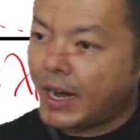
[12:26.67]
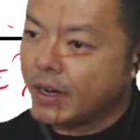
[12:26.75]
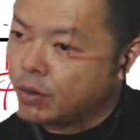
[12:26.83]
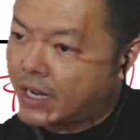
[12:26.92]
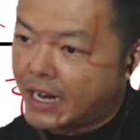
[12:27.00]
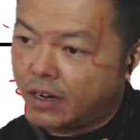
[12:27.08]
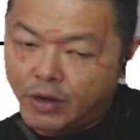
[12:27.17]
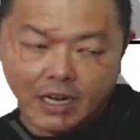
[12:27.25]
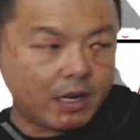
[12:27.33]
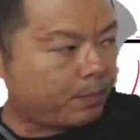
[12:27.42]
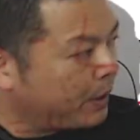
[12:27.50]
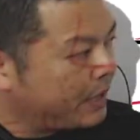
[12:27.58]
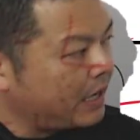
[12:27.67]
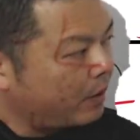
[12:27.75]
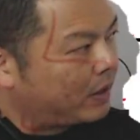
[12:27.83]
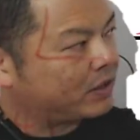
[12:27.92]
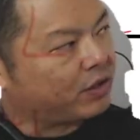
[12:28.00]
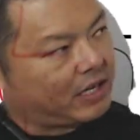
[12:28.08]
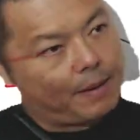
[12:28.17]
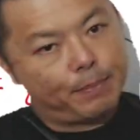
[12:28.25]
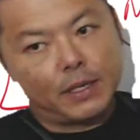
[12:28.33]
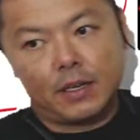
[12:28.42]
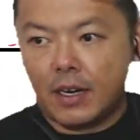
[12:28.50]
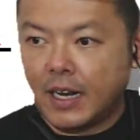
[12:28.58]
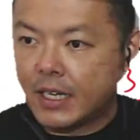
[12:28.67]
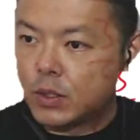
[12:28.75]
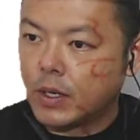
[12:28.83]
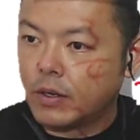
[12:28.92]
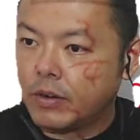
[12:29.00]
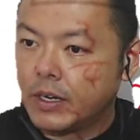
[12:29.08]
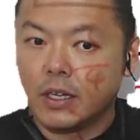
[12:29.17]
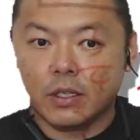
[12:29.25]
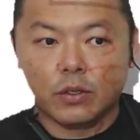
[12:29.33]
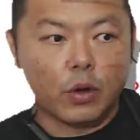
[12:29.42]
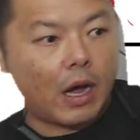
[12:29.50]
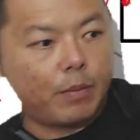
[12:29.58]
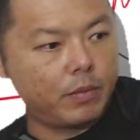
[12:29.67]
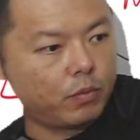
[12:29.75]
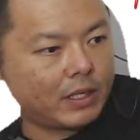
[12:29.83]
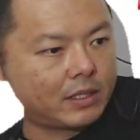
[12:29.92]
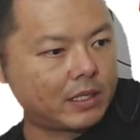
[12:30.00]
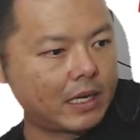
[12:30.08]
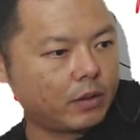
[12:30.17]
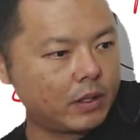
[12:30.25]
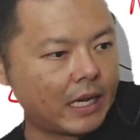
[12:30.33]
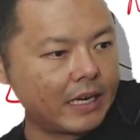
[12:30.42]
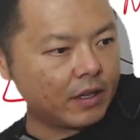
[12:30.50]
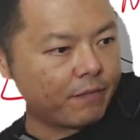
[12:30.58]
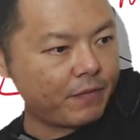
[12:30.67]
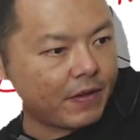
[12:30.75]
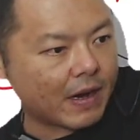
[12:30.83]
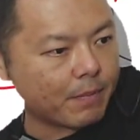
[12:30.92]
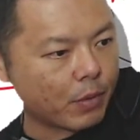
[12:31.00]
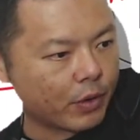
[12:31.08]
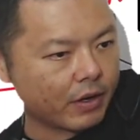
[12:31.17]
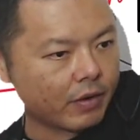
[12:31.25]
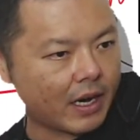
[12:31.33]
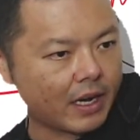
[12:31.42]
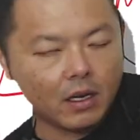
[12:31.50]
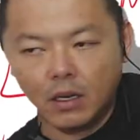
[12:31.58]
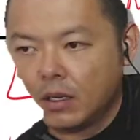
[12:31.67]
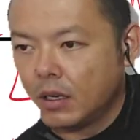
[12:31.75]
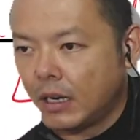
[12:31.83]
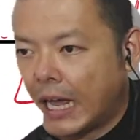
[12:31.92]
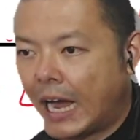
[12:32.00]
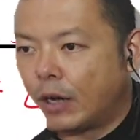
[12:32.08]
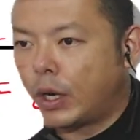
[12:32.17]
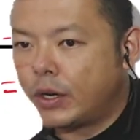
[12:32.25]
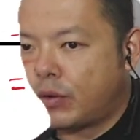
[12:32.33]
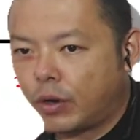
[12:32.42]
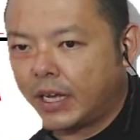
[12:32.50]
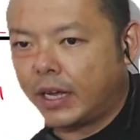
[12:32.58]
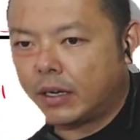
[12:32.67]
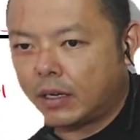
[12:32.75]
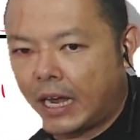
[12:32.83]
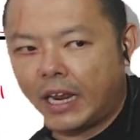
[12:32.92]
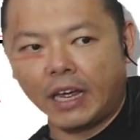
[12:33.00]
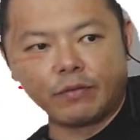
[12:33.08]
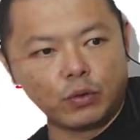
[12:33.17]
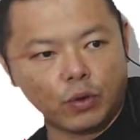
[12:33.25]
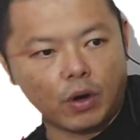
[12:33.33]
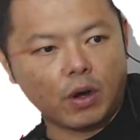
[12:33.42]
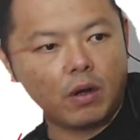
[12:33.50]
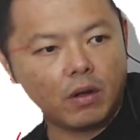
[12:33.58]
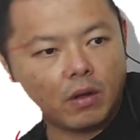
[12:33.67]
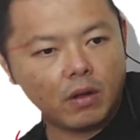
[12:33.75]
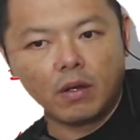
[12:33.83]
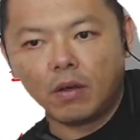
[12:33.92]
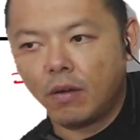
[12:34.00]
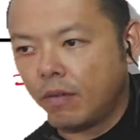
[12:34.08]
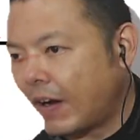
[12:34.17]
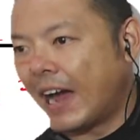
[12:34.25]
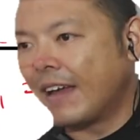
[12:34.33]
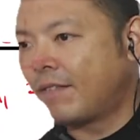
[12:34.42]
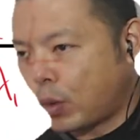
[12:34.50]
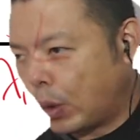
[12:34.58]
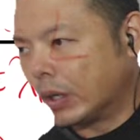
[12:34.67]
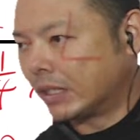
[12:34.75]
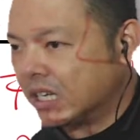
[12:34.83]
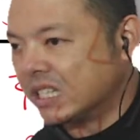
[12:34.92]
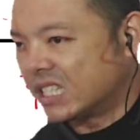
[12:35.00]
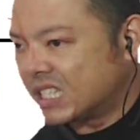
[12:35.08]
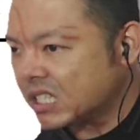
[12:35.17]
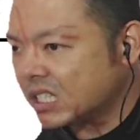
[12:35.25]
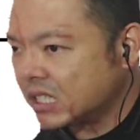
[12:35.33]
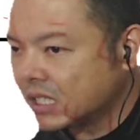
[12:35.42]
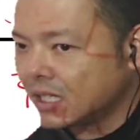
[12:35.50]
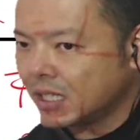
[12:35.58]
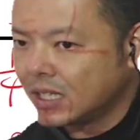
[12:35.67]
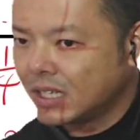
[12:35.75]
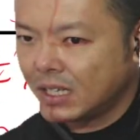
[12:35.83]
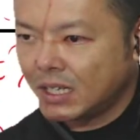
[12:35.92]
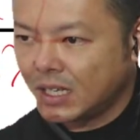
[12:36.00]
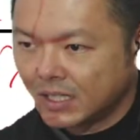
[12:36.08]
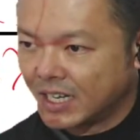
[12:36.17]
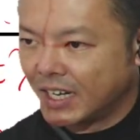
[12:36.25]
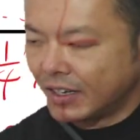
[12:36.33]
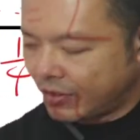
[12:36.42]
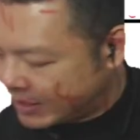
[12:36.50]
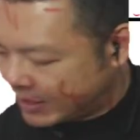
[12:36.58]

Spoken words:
you can already predict what's gonna happen the next one already. So what's like the fifth harmonic, right? Like how do I draw that? I have to draw five quarters, isn't it? Right?